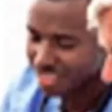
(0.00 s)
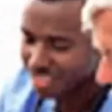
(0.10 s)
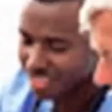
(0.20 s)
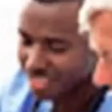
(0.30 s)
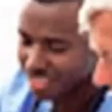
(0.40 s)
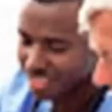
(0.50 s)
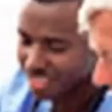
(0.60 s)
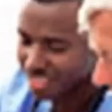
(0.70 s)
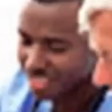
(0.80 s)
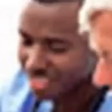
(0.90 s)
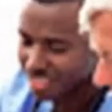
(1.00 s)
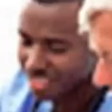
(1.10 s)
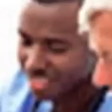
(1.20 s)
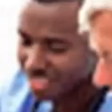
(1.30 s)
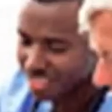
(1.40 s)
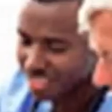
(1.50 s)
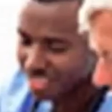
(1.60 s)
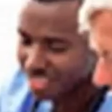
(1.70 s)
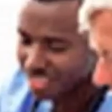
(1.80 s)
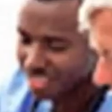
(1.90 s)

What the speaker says: Nobody speaks.